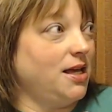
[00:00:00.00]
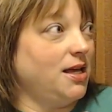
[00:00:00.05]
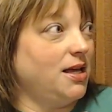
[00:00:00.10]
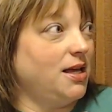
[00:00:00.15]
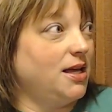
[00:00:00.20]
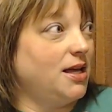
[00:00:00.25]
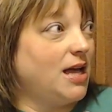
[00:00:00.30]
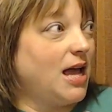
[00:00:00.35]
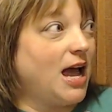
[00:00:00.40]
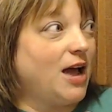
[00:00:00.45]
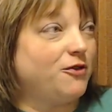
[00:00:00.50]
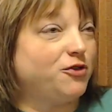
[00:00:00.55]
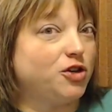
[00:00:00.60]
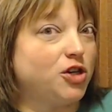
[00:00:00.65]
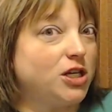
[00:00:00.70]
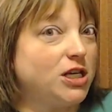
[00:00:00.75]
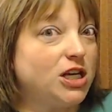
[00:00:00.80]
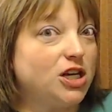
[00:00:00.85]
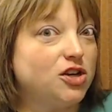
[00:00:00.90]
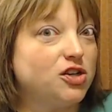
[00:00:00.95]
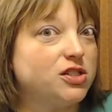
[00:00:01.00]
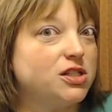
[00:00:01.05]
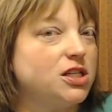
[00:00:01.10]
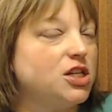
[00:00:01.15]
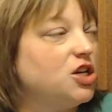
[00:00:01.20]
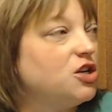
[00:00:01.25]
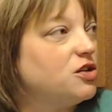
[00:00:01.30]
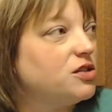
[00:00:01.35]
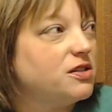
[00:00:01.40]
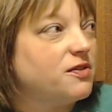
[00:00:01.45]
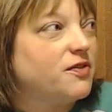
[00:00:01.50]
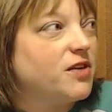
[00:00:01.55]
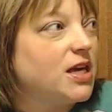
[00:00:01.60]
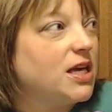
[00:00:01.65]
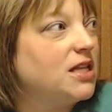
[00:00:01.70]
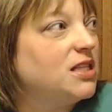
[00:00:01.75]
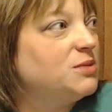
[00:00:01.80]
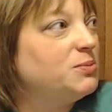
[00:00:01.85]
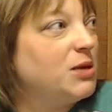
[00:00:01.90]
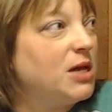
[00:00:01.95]
after years and years of kids
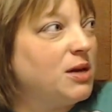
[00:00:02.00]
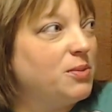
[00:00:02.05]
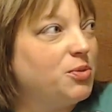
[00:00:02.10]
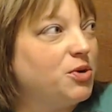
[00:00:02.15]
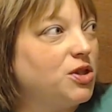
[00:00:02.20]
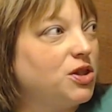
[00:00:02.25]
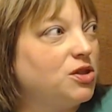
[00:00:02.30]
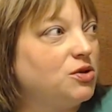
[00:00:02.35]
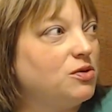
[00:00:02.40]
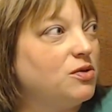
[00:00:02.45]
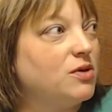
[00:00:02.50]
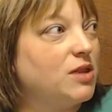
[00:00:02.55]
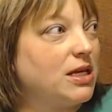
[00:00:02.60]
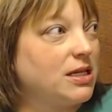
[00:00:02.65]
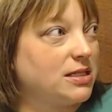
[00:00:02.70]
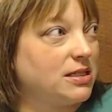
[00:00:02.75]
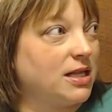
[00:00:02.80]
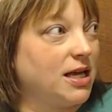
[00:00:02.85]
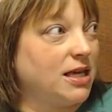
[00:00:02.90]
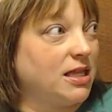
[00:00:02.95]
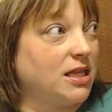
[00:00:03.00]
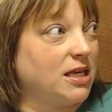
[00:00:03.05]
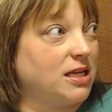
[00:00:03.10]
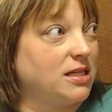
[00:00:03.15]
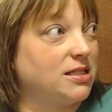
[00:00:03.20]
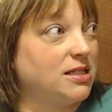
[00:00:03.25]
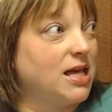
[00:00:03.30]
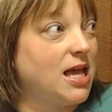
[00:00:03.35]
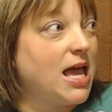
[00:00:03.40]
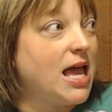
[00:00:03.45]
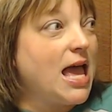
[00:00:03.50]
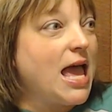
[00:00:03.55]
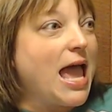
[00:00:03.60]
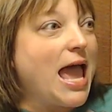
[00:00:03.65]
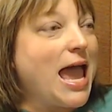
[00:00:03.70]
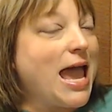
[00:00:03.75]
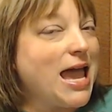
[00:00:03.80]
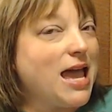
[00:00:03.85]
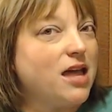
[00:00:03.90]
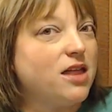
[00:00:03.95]
being put through this like this.
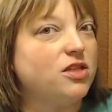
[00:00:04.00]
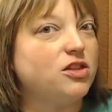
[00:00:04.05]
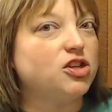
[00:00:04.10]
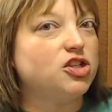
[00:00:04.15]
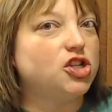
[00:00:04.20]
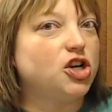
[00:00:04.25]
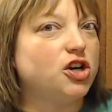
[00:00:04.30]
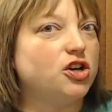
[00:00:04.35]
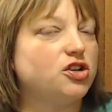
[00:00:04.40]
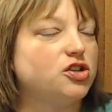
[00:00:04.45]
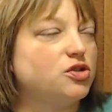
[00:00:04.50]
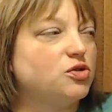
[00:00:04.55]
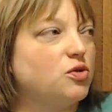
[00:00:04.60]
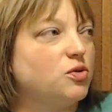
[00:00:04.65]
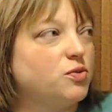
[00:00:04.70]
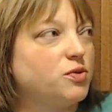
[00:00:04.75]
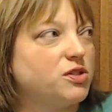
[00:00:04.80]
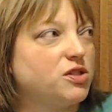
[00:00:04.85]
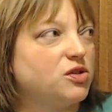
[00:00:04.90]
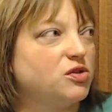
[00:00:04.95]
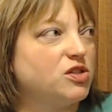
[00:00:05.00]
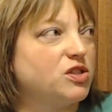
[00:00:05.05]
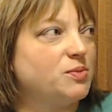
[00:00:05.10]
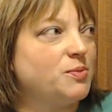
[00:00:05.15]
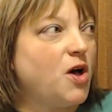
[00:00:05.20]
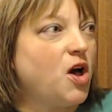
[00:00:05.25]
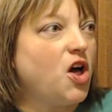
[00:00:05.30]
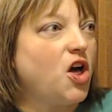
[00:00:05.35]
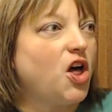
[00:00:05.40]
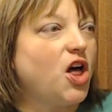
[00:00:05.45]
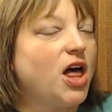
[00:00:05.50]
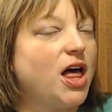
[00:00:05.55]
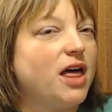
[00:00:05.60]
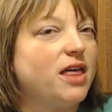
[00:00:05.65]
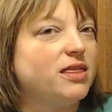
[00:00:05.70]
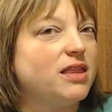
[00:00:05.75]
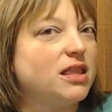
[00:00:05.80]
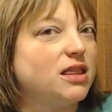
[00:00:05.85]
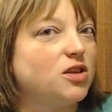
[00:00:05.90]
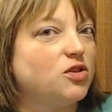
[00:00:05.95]
And the charter school was so small
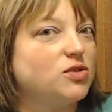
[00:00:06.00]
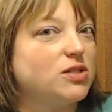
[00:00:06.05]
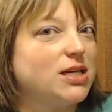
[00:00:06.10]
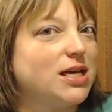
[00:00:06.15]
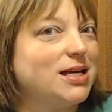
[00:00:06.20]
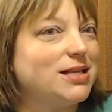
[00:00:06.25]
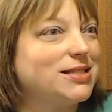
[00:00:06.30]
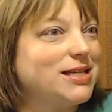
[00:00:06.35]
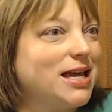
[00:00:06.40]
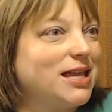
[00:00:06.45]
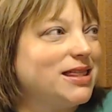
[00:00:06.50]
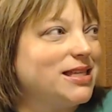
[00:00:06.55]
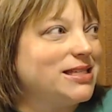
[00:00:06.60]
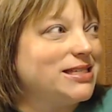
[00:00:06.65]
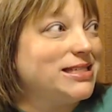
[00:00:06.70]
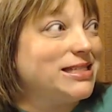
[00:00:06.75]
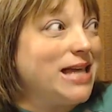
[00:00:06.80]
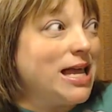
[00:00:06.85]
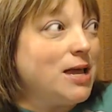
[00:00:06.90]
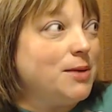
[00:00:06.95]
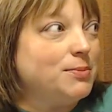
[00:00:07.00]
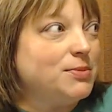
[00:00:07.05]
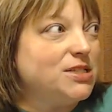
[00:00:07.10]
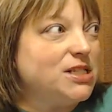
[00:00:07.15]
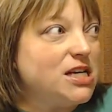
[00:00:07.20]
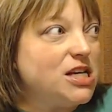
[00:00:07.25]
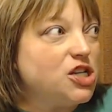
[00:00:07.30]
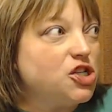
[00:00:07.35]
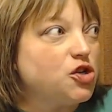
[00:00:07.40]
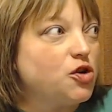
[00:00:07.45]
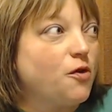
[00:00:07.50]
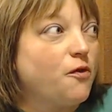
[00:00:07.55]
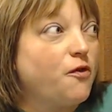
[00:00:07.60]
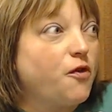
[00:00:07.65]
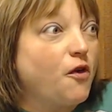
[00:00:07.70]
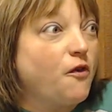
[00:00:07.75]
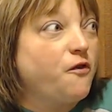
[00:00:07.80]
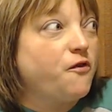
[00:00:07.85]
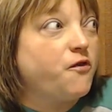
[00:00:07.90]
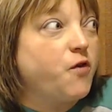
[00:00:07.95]
that those kids had the same teacher for
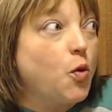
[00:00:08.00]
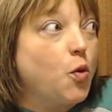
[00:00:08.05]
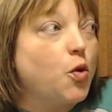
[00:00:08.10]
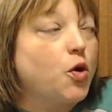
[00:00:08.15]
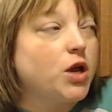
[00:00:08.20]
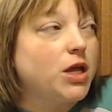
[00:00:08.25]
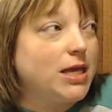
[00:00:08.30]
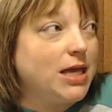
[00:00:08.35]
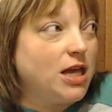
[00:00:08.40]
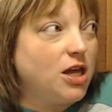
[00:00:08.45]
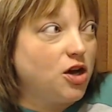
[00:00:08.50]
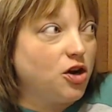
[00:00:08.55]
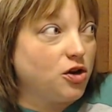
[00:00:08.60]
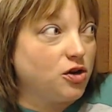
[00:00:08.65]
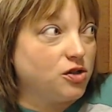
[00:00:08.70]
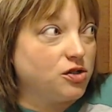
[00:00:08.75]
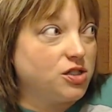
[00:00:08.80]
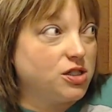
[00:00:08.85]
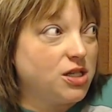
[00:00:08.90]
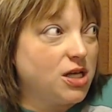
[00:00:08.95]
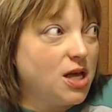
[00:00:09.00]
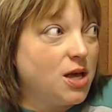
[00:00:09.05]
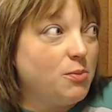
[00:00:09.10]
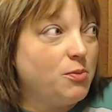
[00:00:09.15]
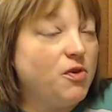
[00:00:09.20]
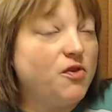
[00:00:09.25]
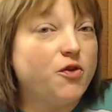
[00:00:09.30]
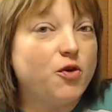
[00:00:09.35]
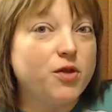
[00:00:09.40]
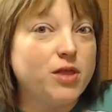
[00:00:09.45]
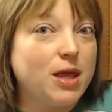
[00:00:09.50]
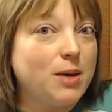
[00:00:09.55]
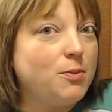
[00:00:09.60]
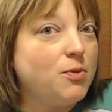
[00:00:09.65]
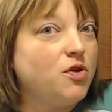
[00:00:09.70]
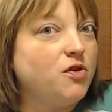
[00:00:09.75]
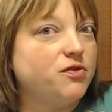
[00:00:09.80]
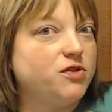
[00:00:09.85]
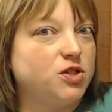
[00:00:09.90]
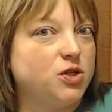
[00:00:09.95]
4 years before they
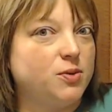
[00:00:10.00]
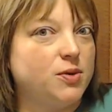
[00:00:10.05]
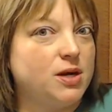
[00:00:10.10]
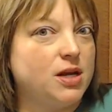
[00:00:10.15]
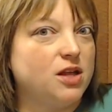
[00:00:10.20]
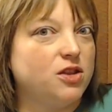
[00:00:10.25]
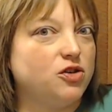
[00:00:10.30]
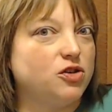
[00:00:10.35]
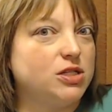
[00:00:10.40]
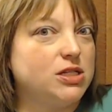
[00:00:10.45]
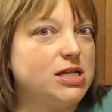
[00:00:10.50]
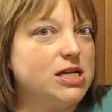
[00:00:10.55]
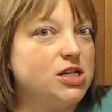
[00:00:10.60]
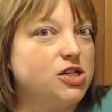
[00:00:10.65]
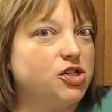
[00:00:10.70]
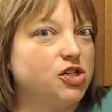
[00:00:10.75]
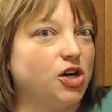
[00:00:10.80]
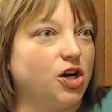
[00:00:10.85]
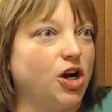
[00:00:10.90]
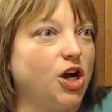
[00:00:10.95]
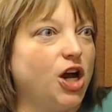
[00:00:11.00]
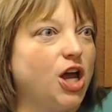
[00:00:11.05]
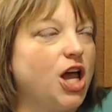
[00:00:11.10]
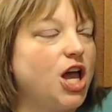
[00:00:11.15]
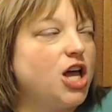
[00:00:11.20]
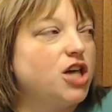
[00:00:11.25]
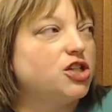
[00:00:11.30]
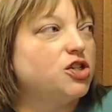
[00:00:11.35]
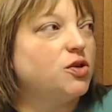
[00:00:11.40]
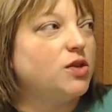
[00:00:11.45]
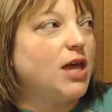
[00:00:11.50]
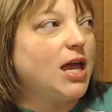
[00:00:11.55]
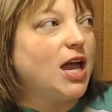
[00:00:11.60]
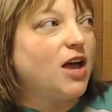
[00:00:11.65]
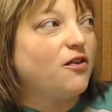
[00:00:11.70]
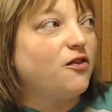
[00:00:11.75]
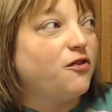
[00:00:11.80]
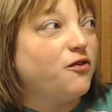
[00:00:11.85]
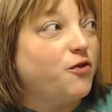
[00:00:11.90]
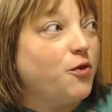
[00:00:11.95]
moved to another teacher. So they had
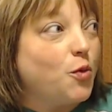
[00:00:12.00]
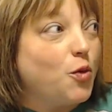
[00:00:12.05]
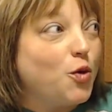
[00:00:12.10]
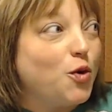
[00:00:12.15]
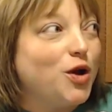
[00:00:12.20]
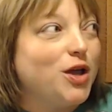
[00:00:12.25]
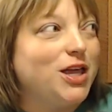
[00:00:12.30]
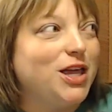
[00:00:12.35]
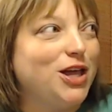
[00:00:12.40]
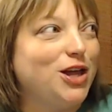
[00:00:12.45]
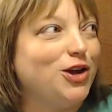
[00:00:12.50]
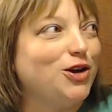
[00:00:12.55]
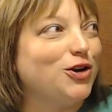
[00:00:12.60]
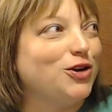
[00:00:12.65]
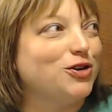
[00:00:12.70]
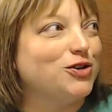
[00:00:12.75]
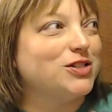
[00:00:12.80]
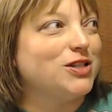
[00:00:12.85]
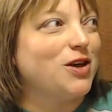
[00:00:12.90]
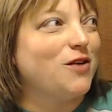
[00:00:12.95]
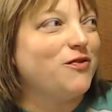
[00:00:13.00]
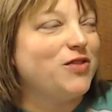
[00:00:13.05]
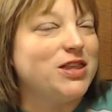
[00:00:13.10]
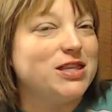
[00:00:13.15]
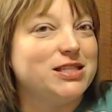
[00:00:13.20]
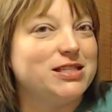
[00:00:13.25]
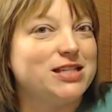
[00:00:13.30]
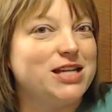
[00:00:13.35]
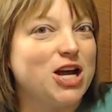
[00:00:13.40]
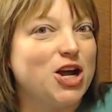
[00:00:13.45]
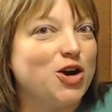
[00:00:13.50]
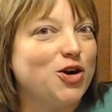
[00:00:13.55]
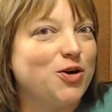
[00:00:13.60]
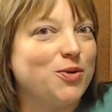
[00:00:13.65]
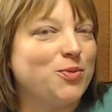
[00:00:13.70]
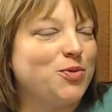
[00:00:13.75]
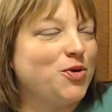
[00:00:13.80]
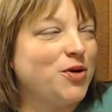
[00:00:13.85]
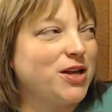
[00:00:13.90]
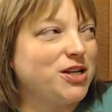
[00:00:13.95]
4 years of this
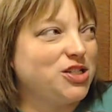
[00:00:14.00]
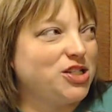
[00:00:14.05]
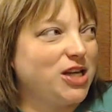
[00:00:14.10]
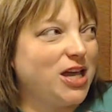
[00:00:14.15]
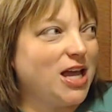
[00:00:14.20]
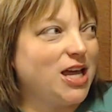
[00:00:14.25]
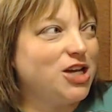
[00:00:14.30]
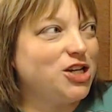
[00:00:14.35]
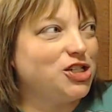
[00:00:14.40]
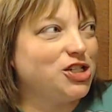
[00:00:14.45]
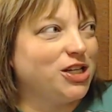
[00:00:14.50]
terrible education